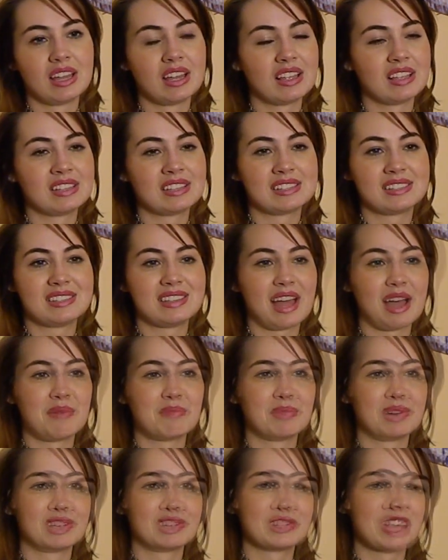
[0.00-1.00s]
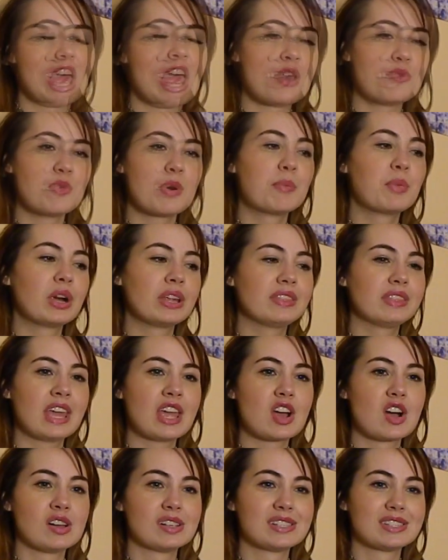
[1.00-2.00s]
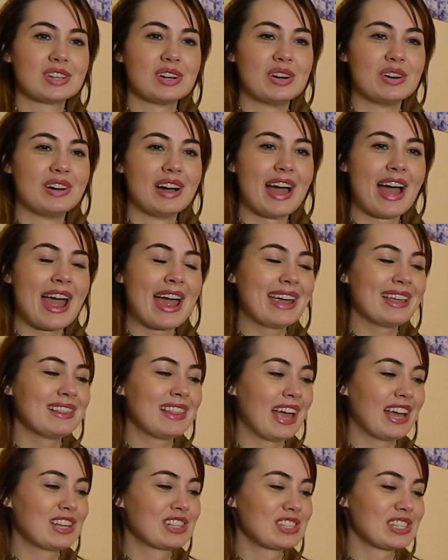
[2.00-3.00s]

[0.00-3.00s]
It's not much. And one more thing also, I like